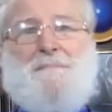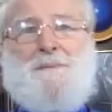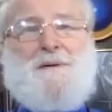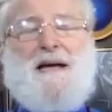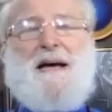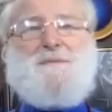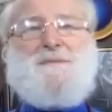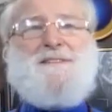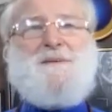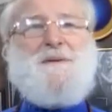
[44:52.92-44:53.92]
perhaps
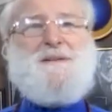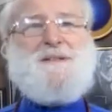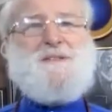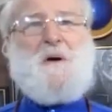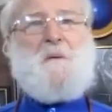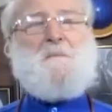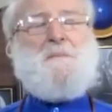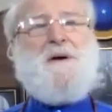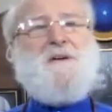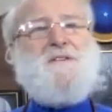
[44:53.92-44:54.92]
during the Salt
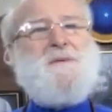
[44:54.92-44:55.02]
March,